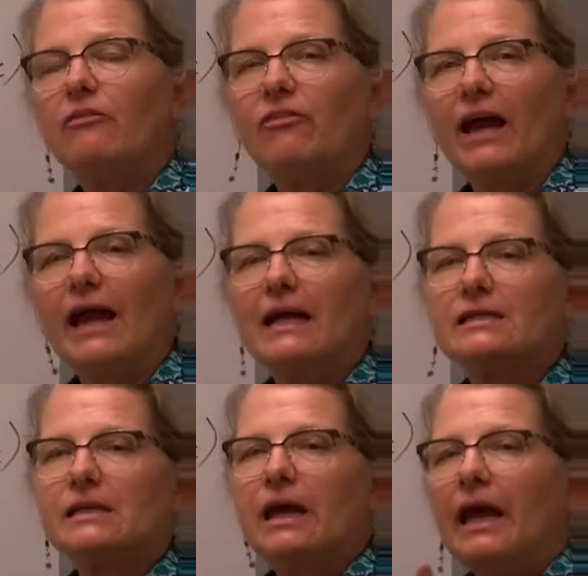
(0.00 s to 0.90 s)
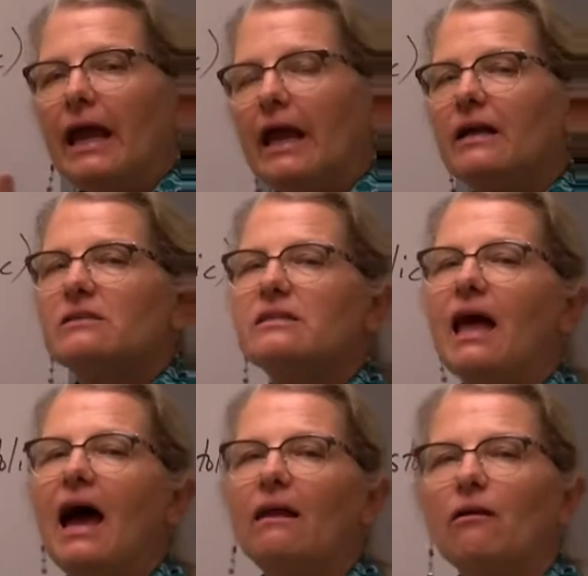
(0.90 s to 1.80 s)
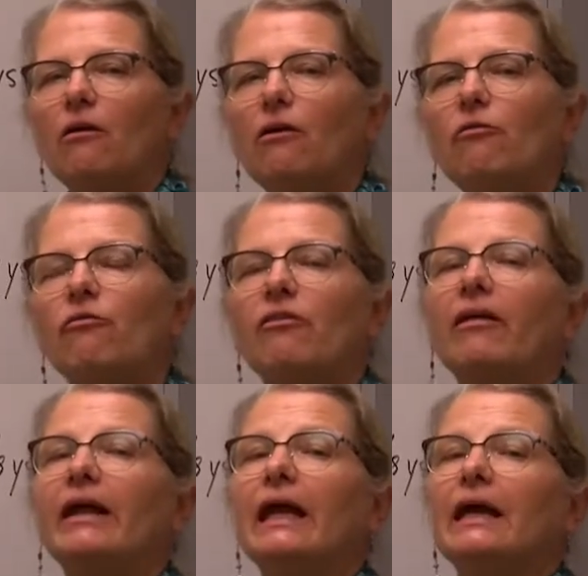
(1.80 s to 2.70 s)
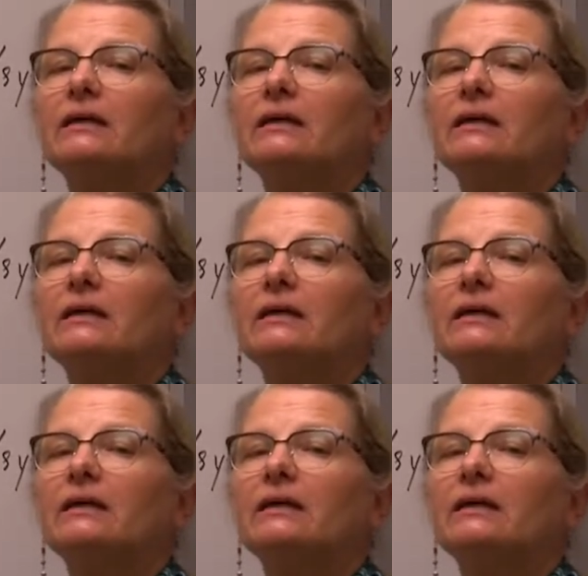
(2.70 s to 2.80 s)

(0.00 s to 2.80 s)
phase is that filling